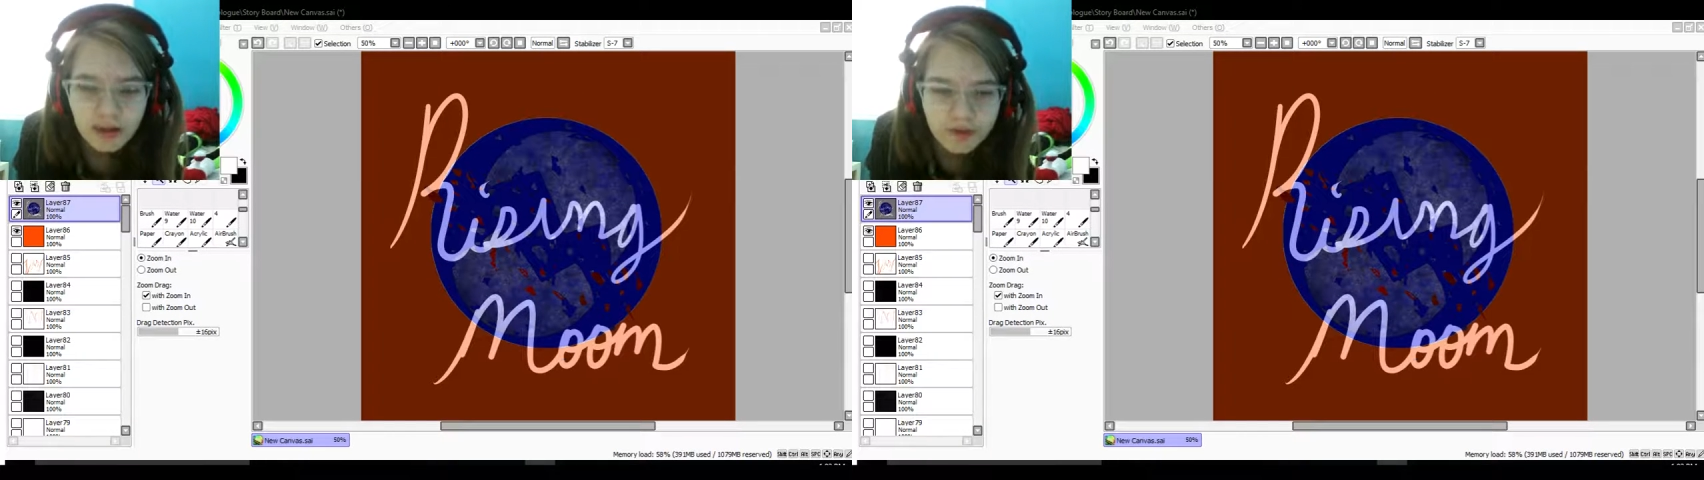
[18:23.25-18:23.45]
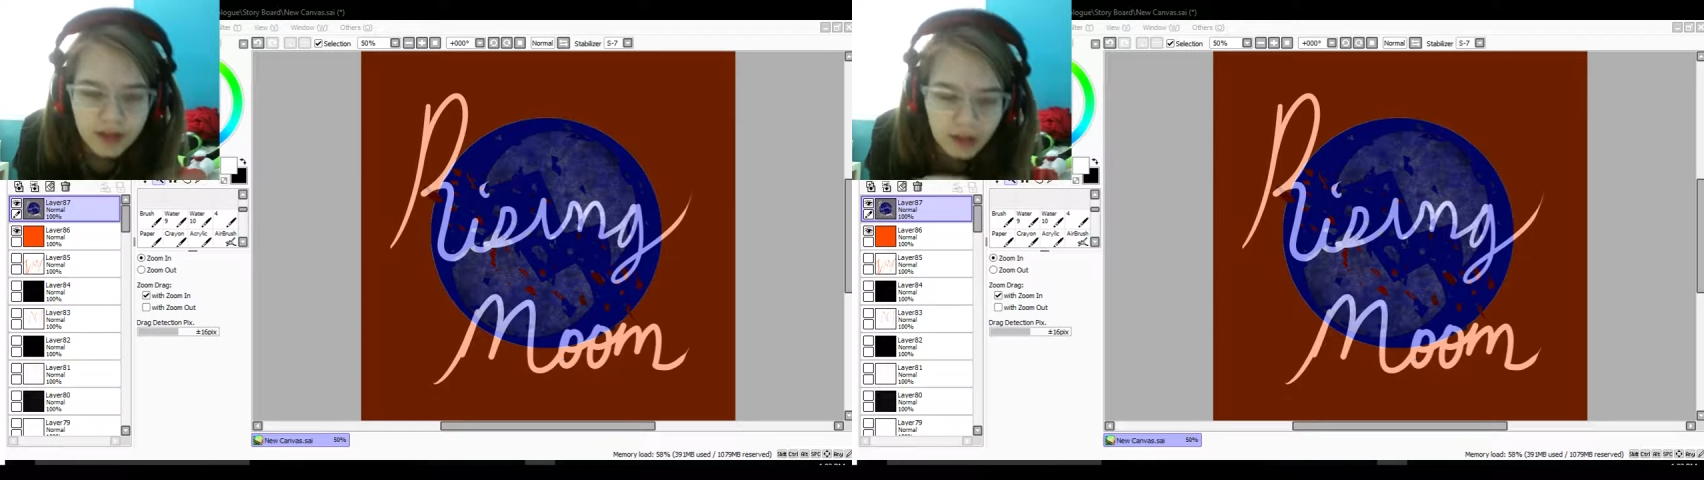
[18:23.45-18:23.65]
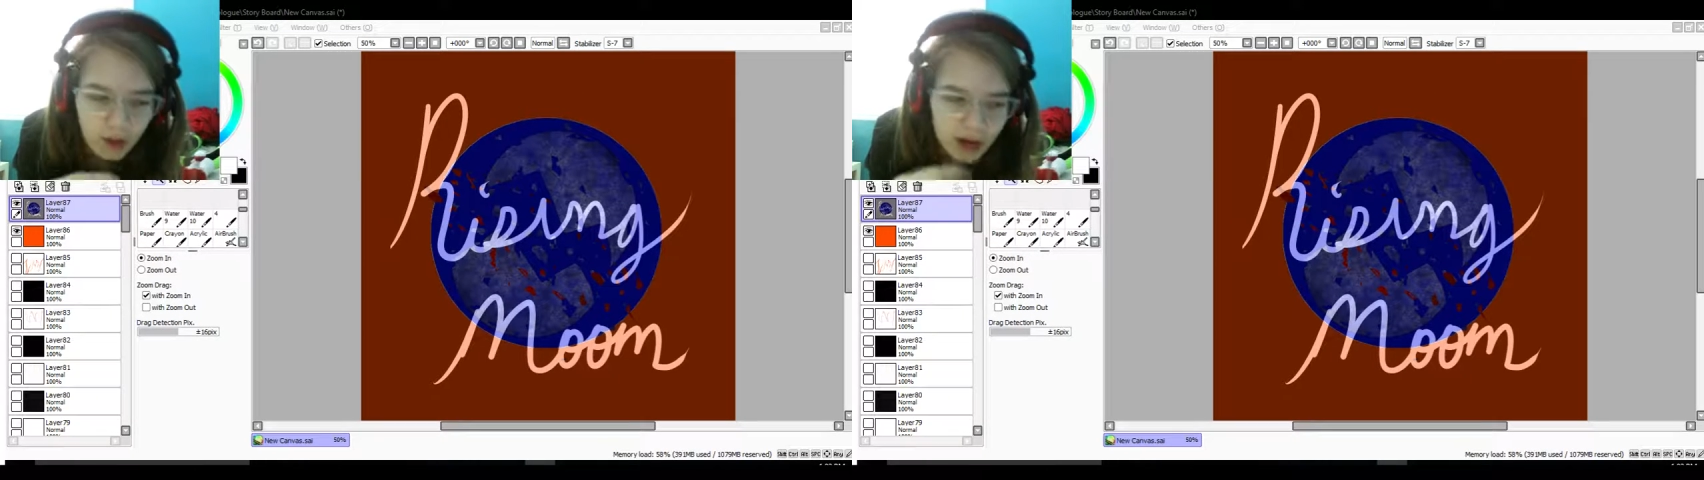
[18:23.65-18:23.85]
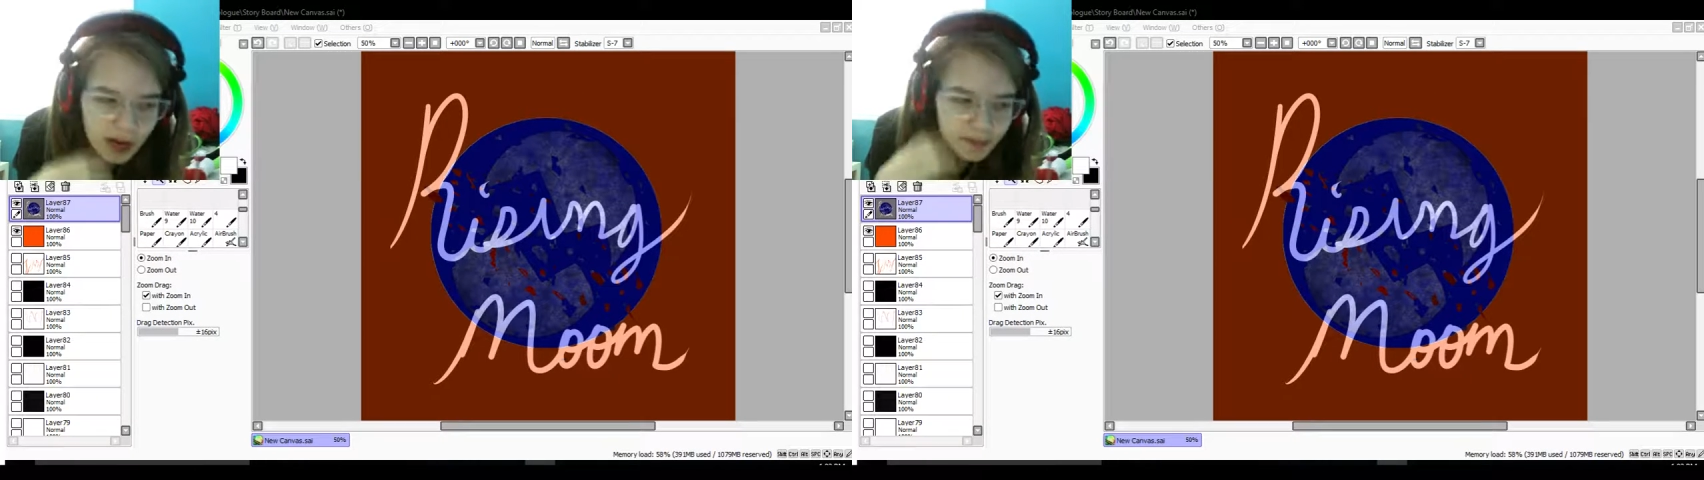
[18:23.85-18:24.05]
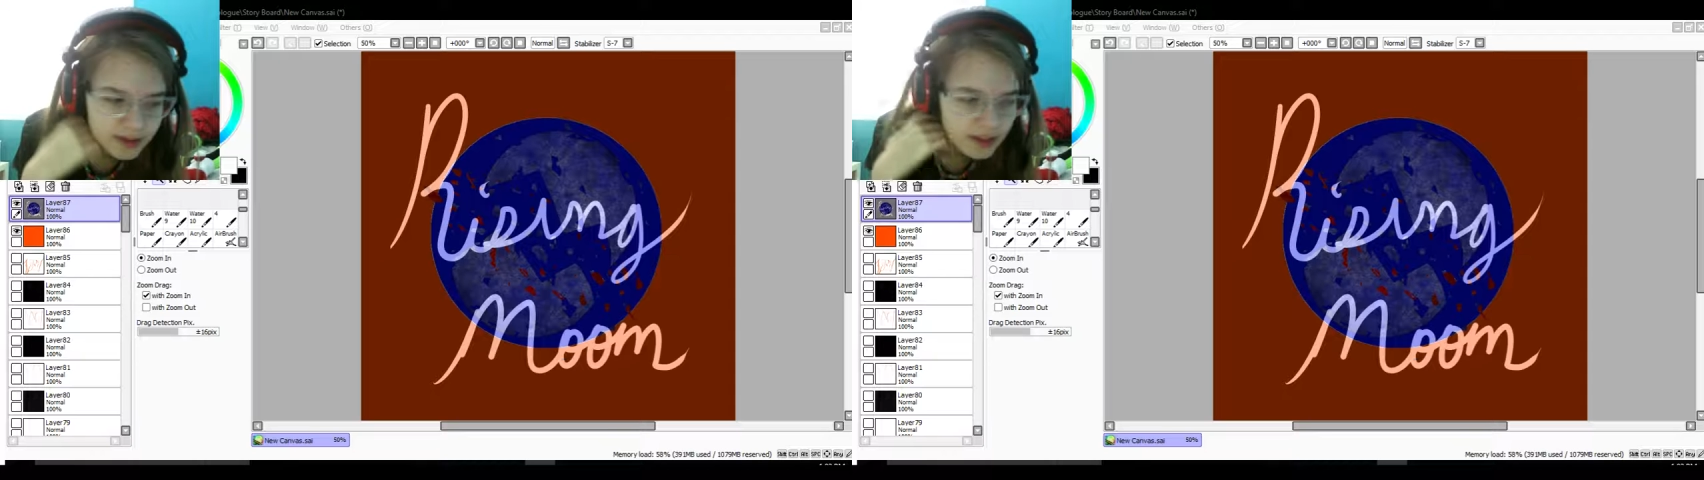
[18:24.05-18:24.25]
one
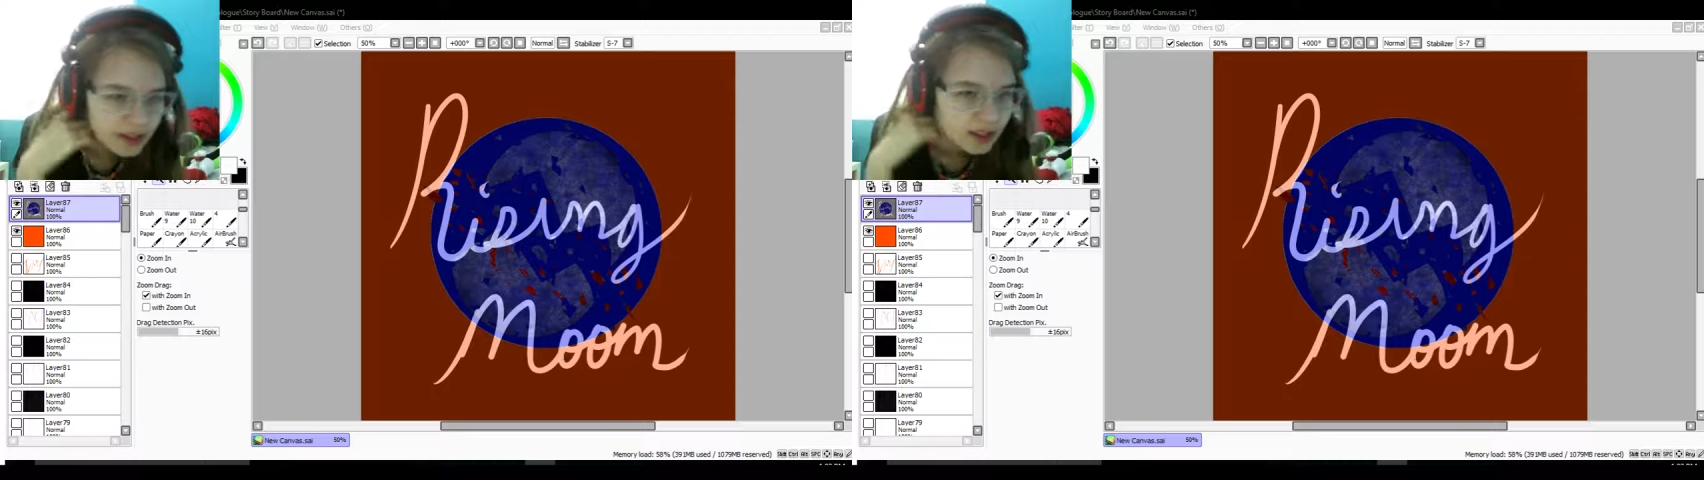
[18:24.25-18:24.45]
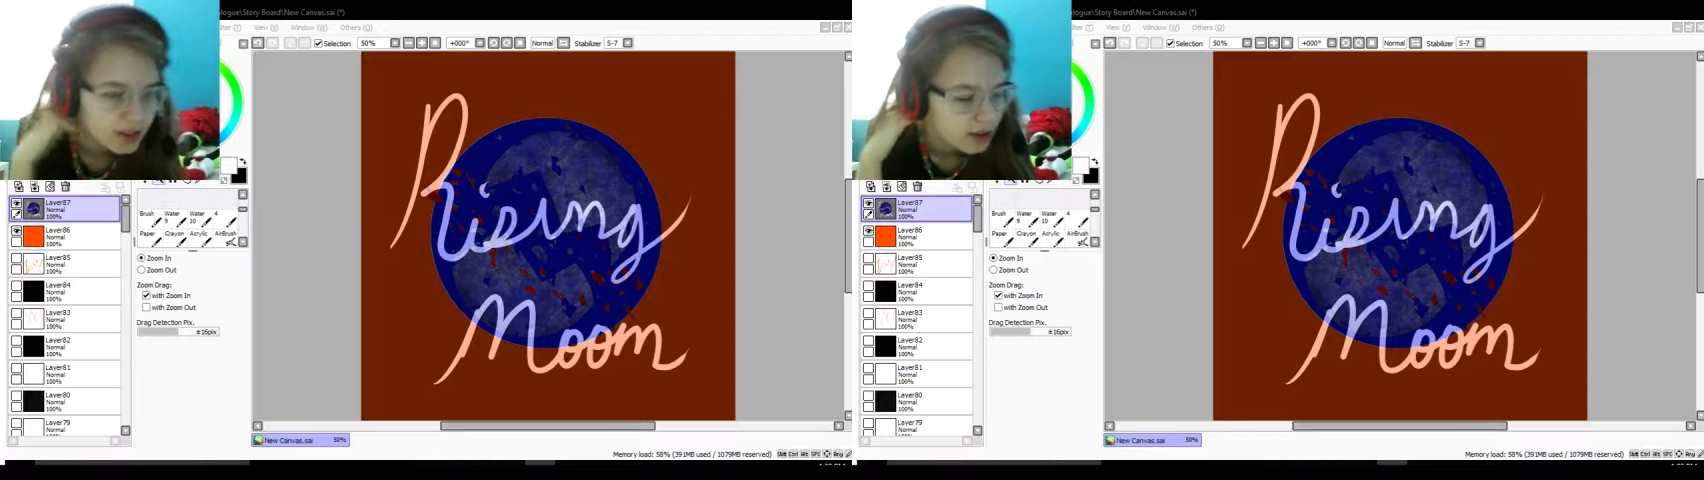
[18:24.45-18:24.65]
opposite gets hurt,